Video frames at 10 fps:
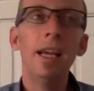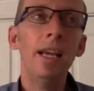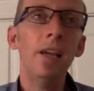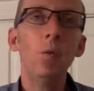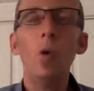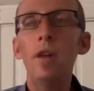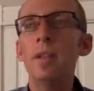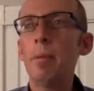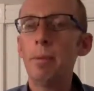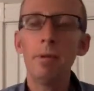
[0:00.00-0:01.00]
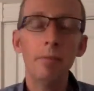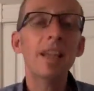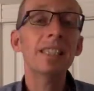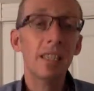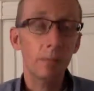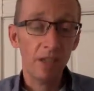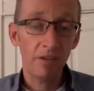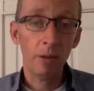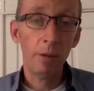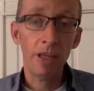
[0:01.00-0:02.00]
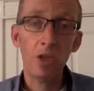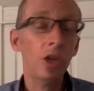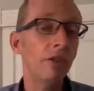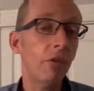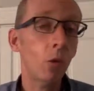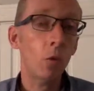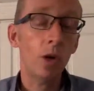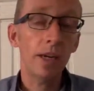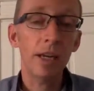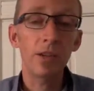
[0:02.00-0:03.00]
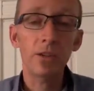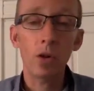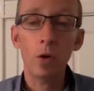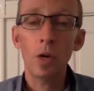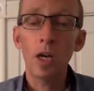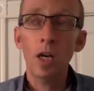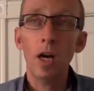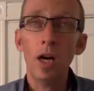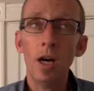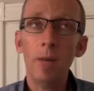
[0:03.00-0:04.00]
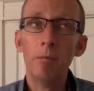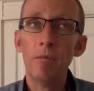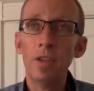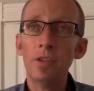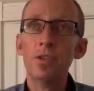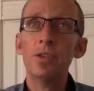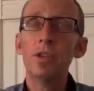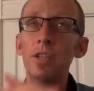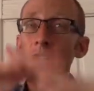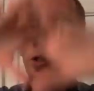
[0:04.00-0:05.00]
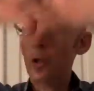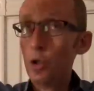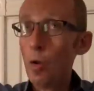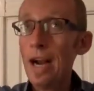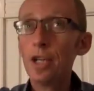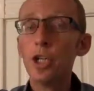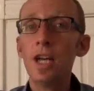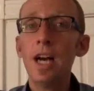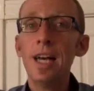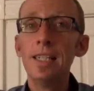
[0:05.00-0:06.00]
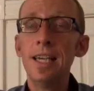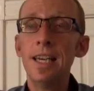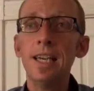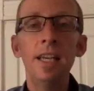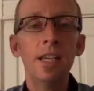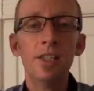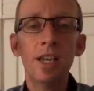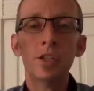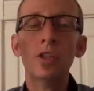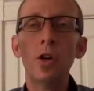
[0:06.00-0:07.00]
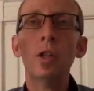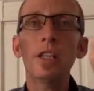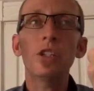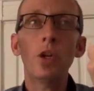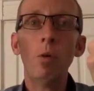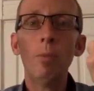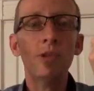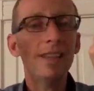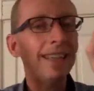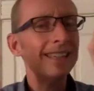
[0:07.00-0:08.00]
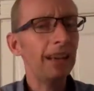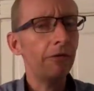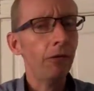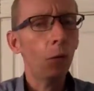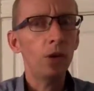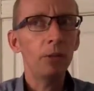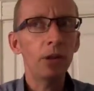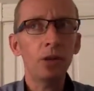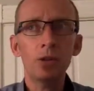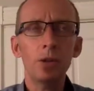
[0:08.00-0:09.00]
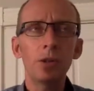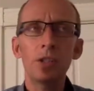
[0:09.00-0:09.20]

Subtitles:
and 1 that maybe makes a specific pitch, 10-4-1. And so this in your attraction content, it's not just all links to your website. That's that 4 in the middle. So